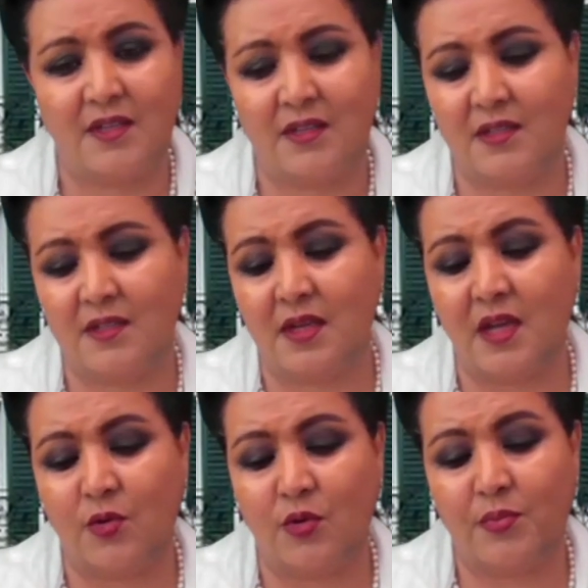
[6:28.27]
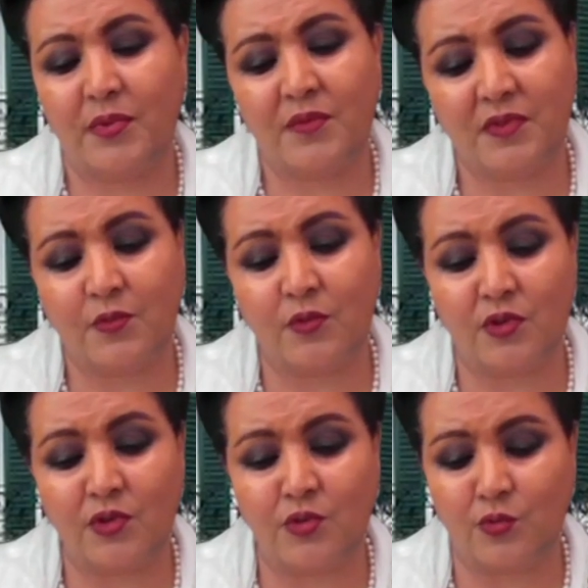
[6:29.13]
And I hope even
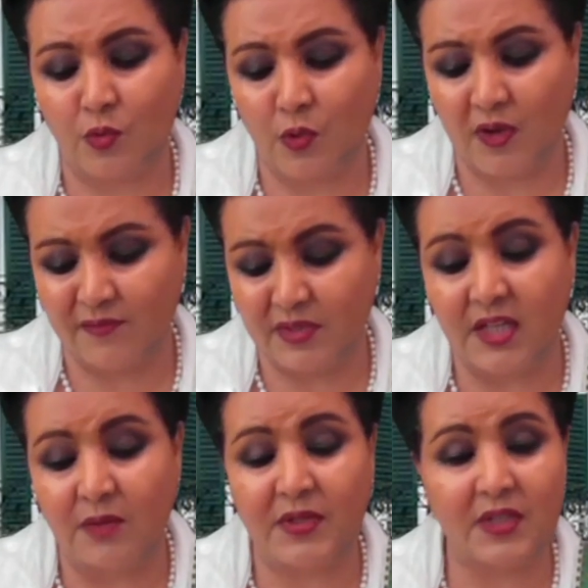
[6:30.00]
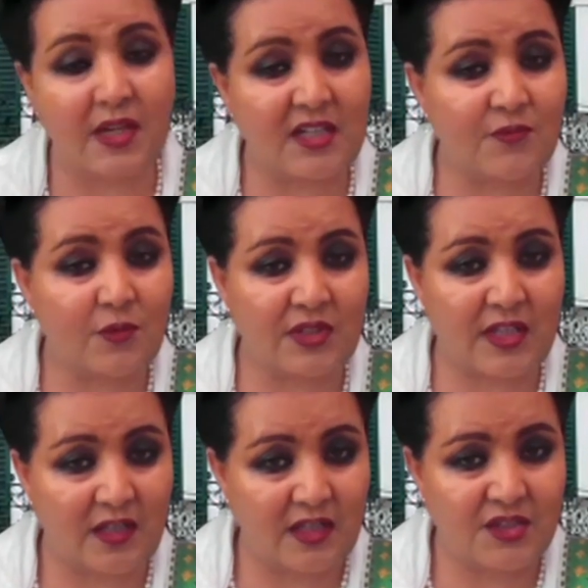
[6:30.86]
for EU, who have been helping us for
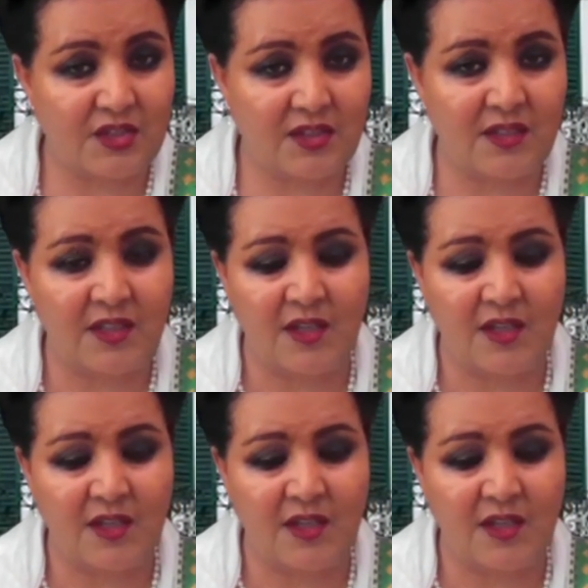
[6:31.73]
the election,